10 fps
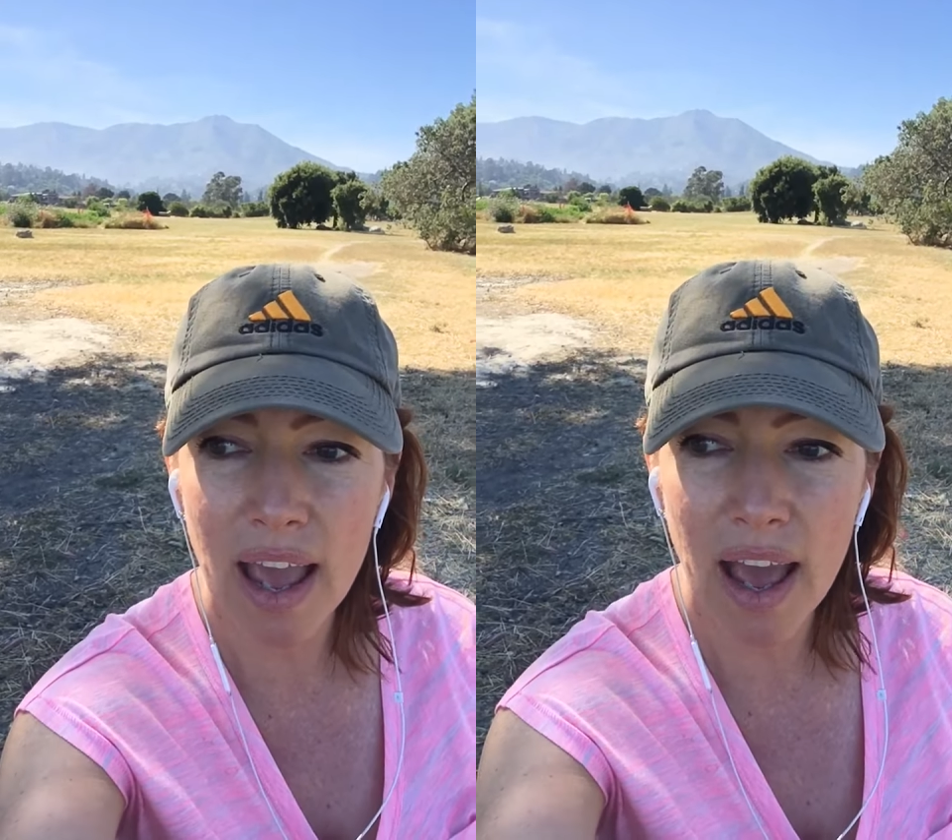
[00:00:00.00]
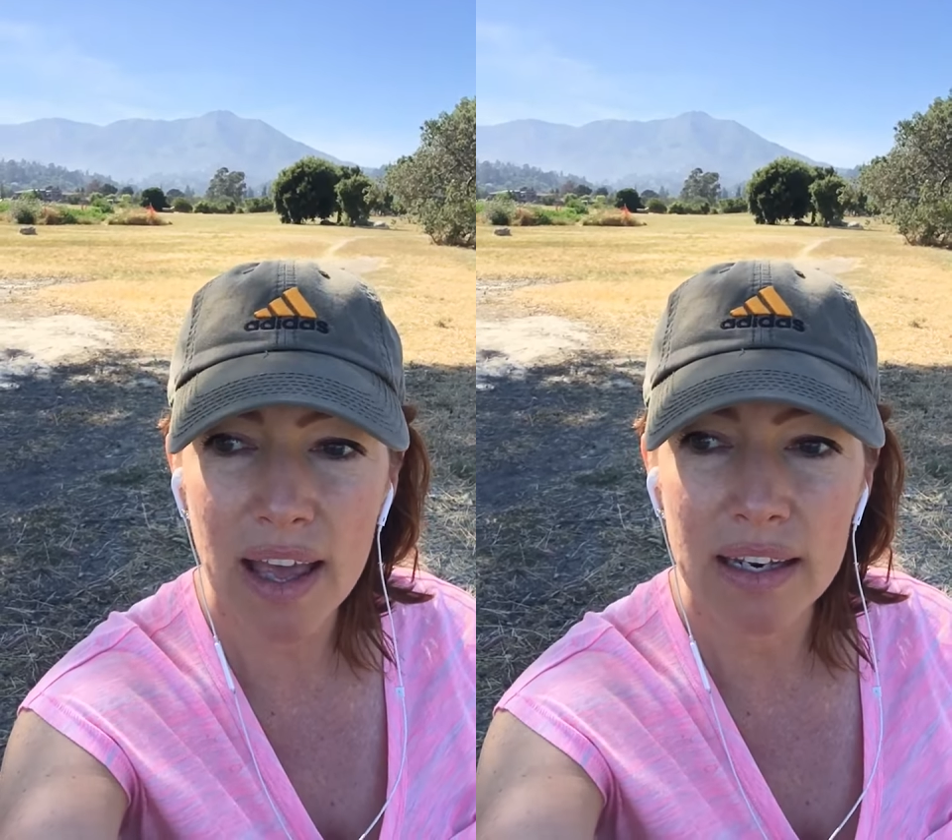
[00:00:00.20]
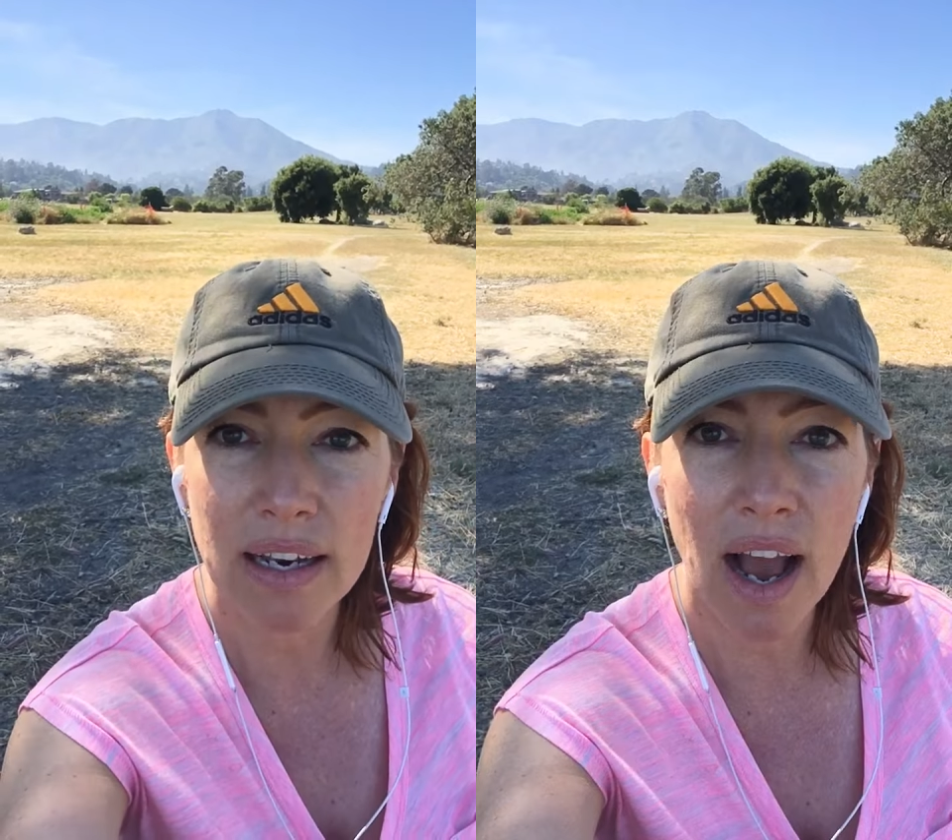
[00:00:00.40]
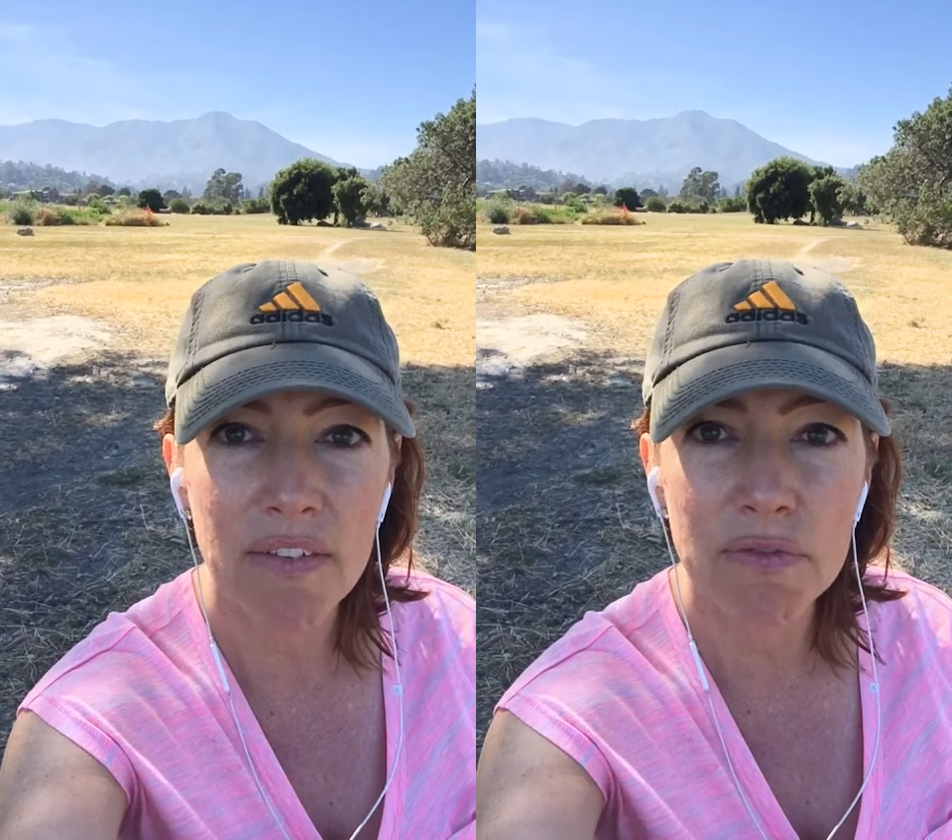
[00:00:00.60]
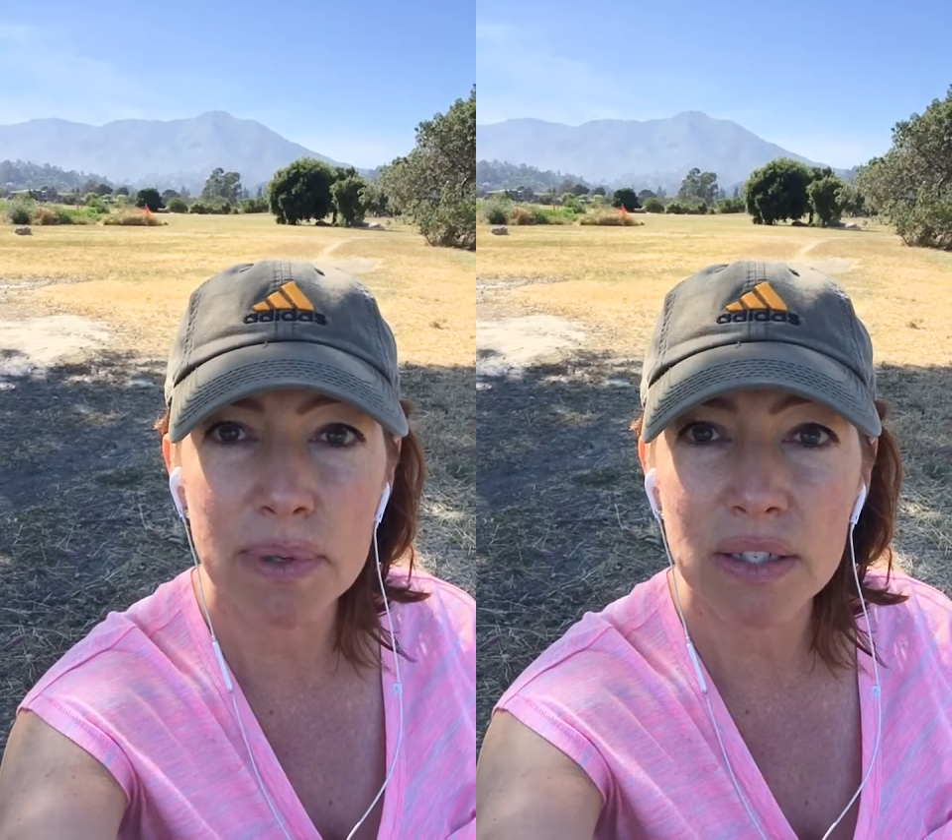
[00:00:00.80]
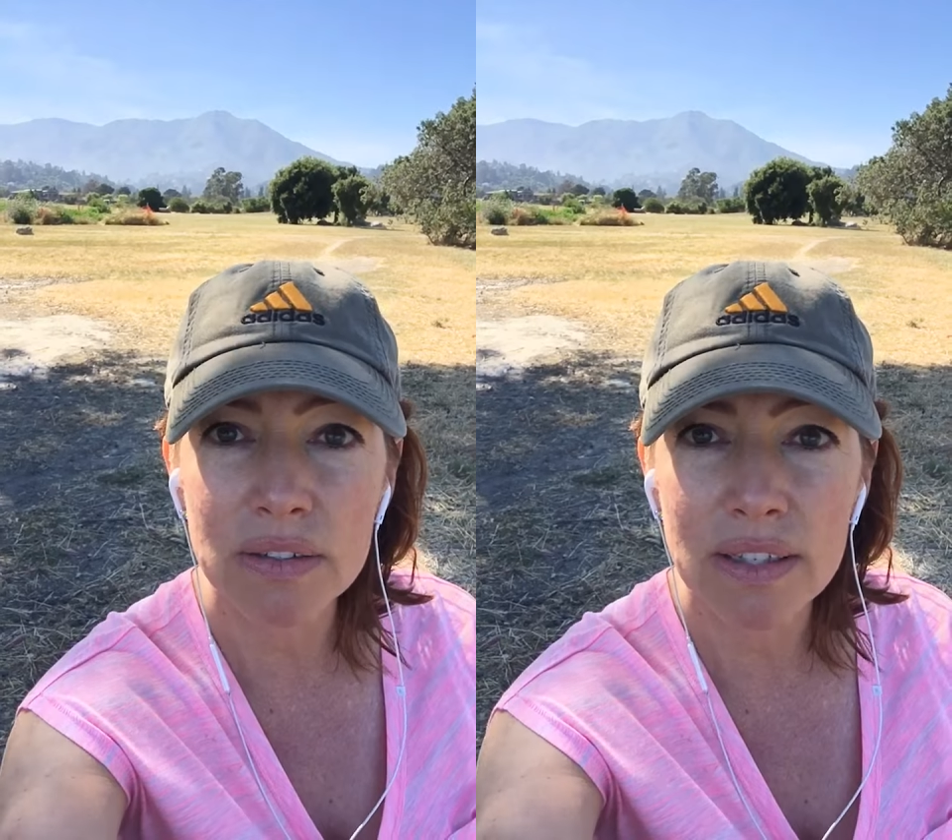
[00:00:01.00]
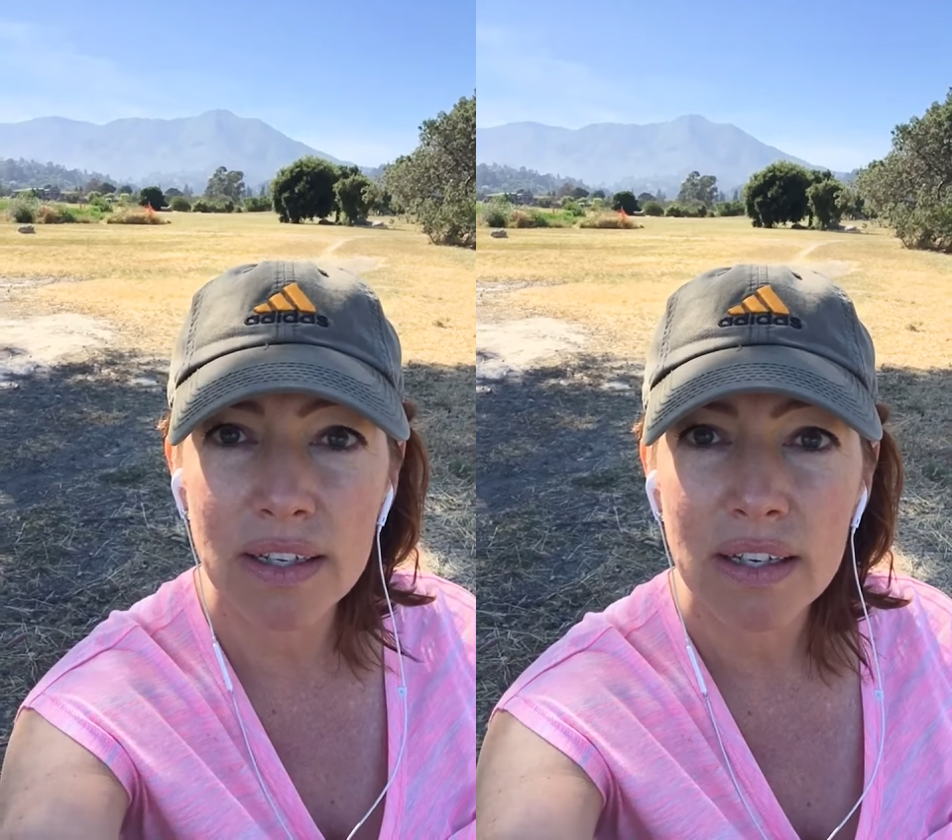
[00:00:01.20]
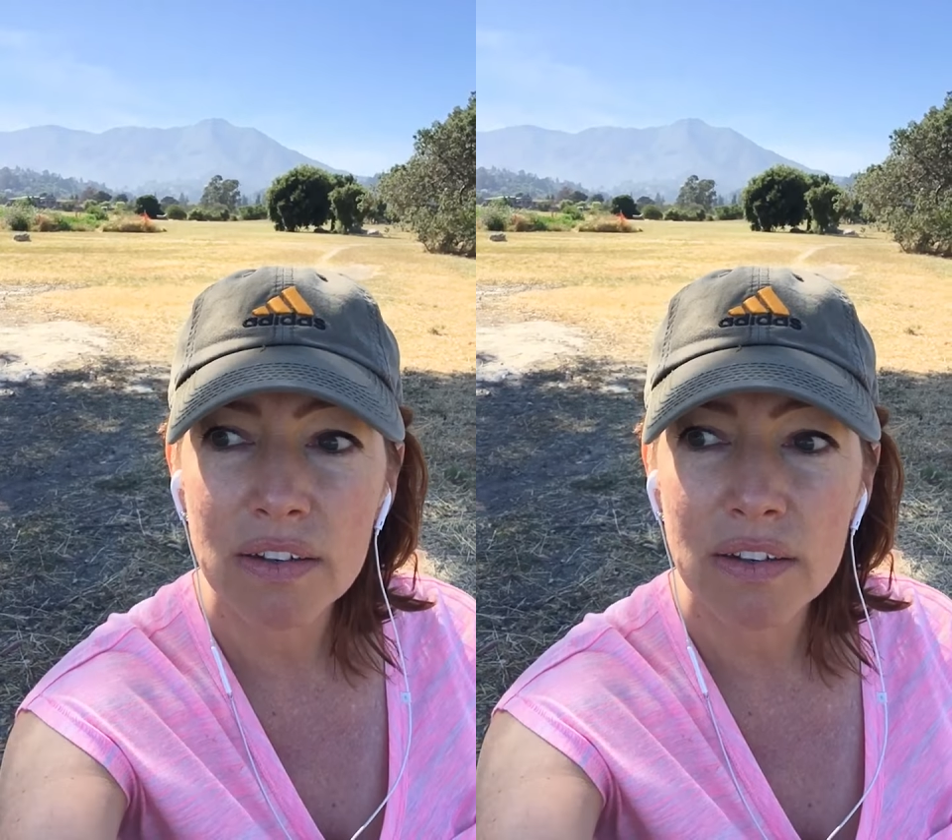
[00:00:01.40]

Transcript: and I've built